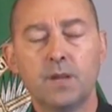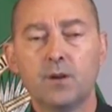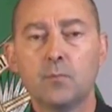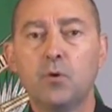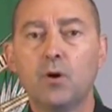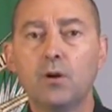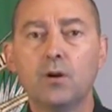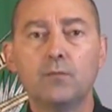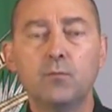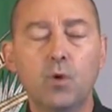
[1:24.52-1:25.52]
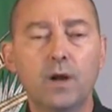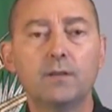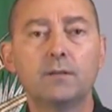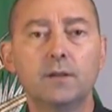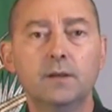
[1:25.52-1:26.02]
and are part of
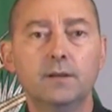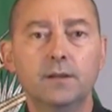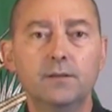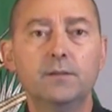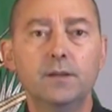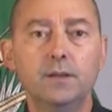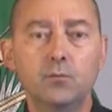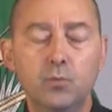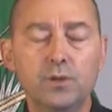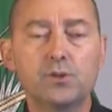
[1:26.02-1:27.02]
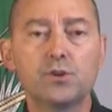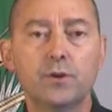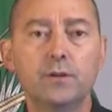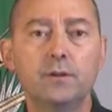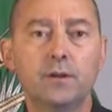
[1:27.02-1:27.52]
what indeed we
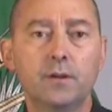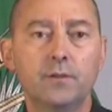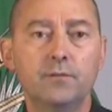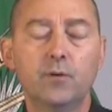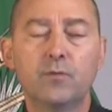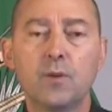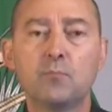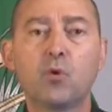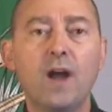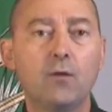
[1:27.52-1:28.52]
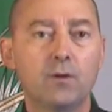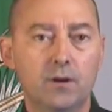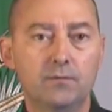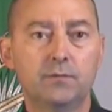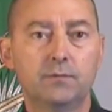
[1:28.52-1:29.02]
should feel very proud
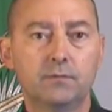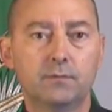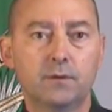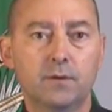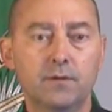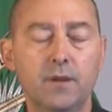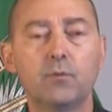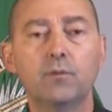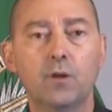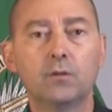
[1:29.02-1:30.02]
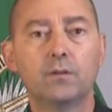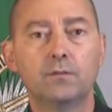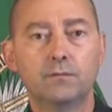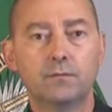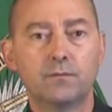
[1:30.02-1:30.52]
of that
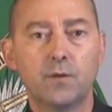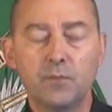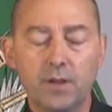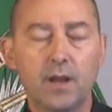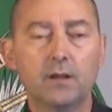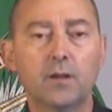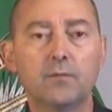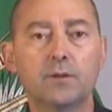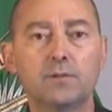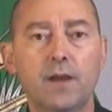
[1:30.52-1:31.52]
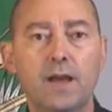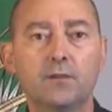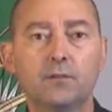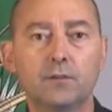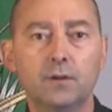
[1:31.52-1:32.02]
resulted from the 9 11
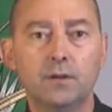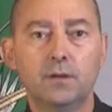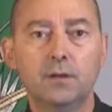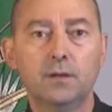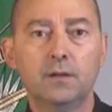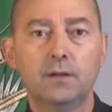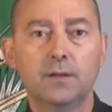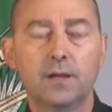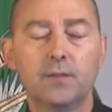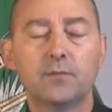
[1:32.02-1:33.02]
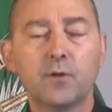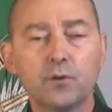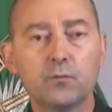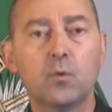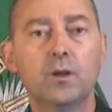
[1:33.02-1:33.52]
attacks. And the
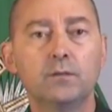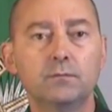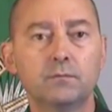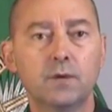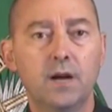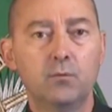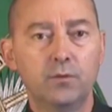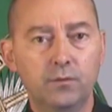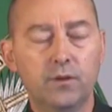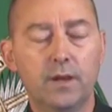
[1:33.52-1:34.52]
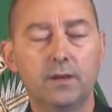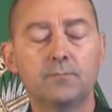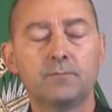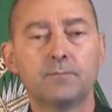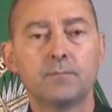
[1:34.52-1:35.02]
first one, I would say,
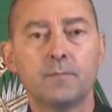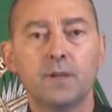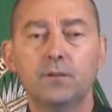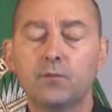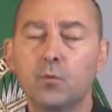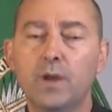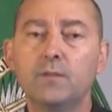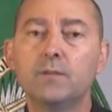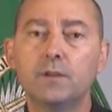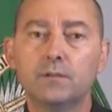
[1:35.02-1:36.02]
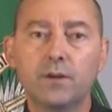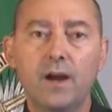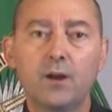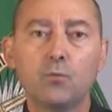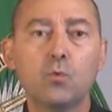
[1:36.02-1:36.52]
is the way that the
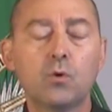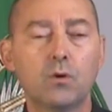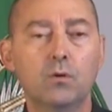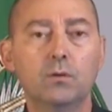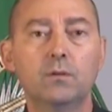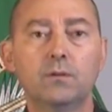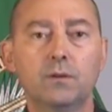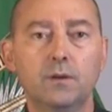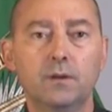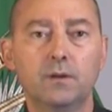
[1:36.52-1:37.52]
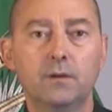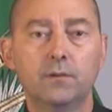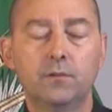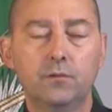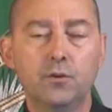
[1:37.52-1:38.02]
entire world
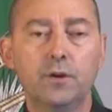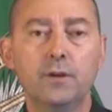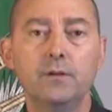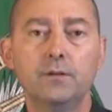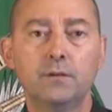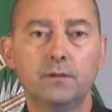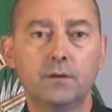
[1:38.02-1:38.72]
stood